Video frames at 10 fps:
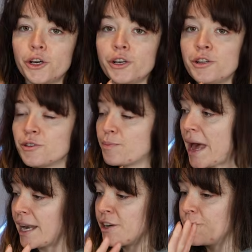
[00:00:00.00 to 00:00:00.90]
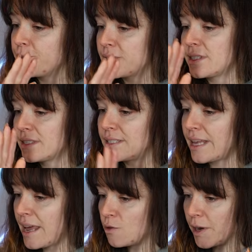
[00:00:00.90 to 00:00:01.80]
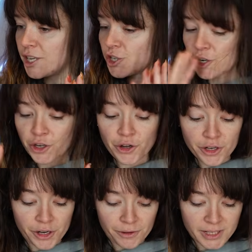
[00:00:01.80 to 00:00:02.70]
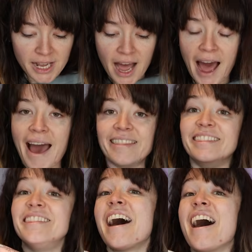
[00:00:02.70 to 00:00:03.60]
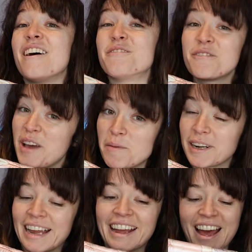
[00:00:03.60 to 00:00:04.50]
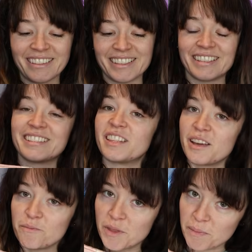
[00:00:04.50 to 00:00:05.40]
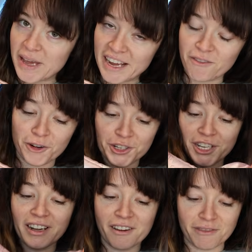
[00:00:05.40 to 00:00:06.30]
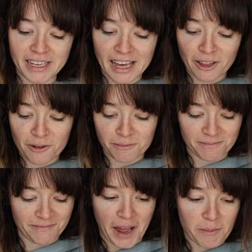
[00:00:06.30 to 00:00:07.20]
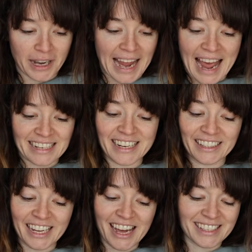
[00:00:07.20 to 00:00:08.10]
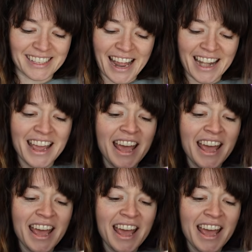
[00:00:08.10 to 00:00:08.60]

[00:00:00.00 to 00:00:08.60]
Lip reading: Good news, bad news, sandwich. Good news, I love the fabric I got. This is the pink version of the yellow fabric I accidentally got sent.